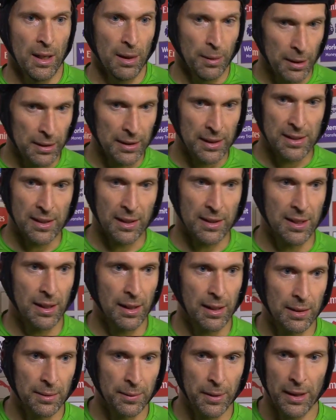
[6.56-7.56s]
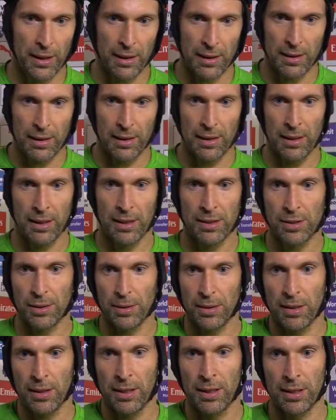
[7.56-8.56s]
Well, that's excellent. We had
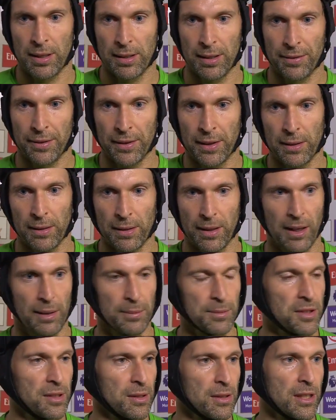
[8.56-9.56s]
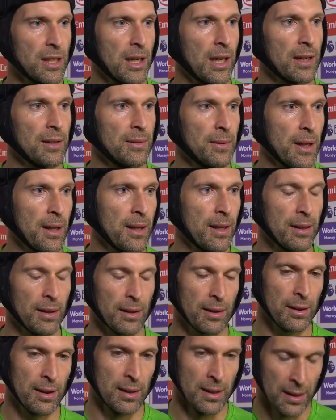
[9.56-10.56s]
two difficult games to start with,
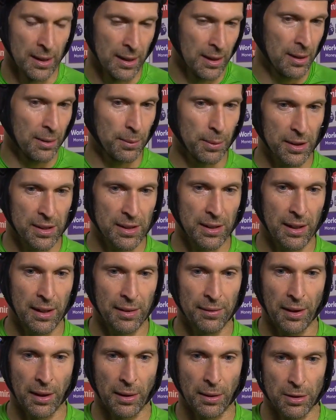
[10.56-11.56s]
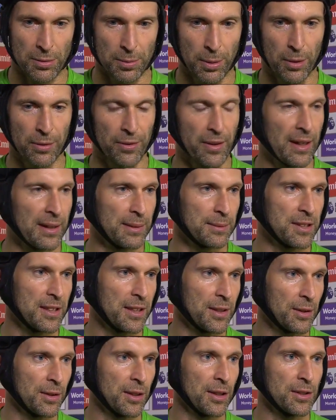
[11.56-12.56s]
and obviously having lost both games,
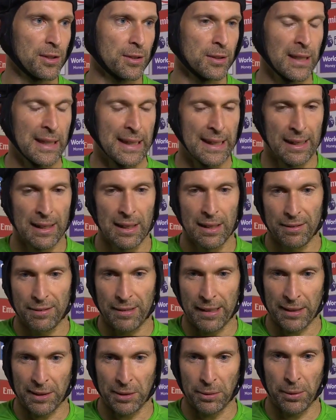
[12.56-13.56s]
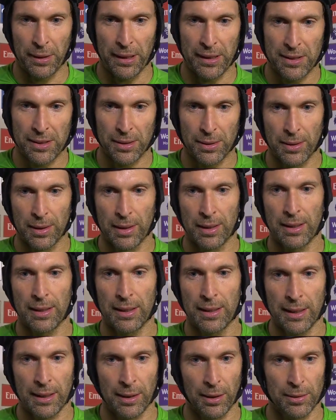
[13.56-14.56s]
then you need to find a way
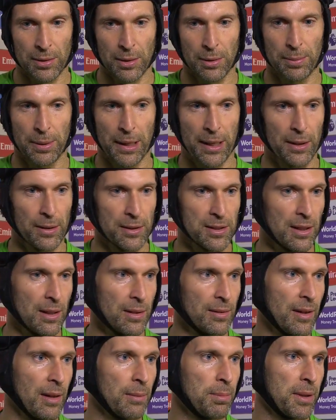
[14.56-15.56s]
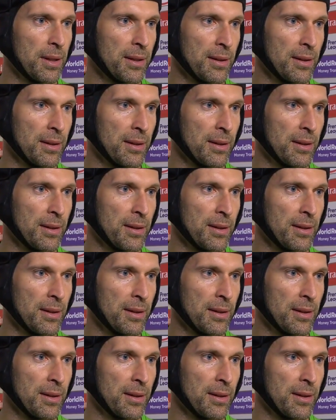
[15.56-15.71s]
to, to pick yourself up.